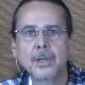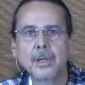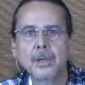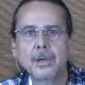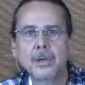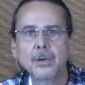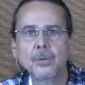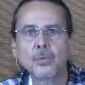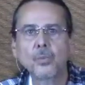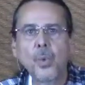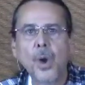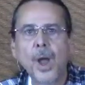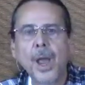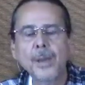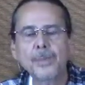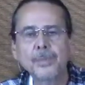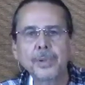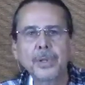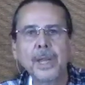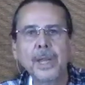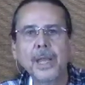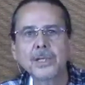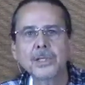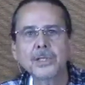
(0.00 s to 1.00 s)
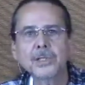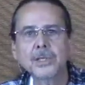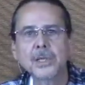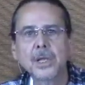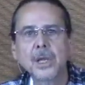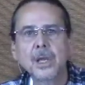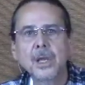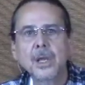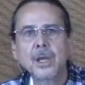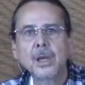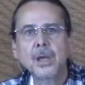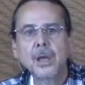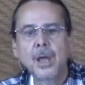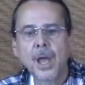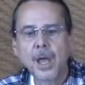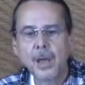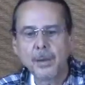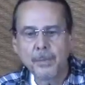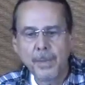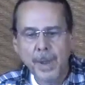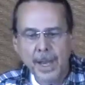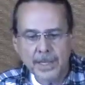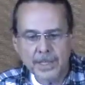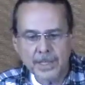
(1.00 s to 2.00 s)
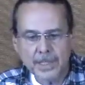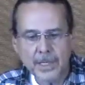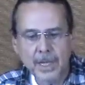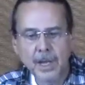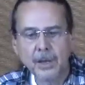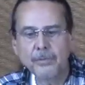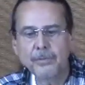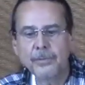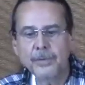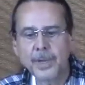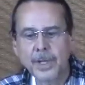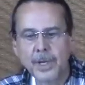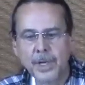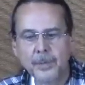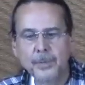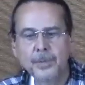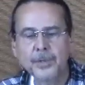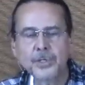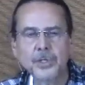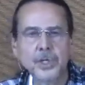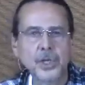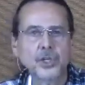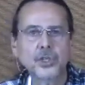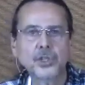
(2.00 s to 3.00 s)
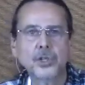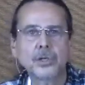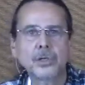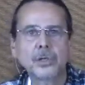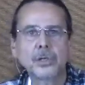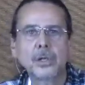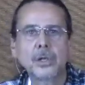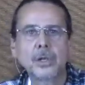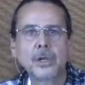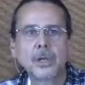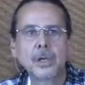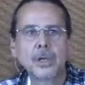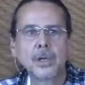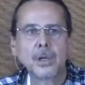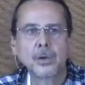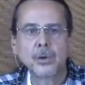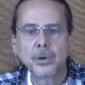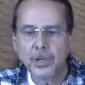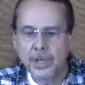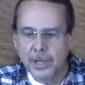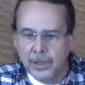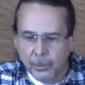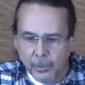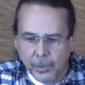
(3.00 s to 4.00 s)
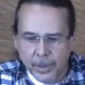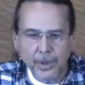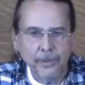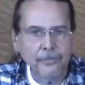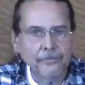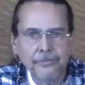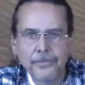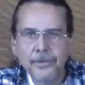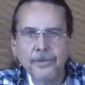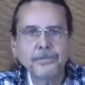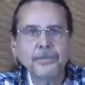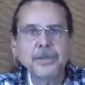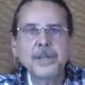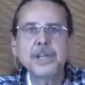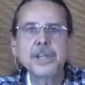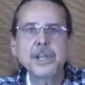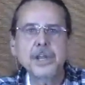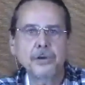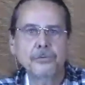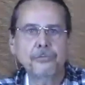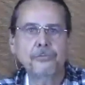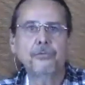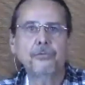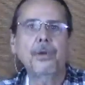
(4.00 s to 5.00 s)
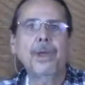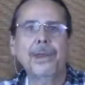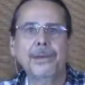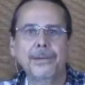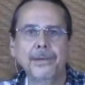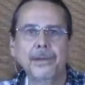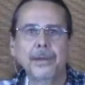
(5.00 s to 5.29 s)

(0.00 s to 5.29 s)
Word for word: Why place myself in a position with a 50 year friend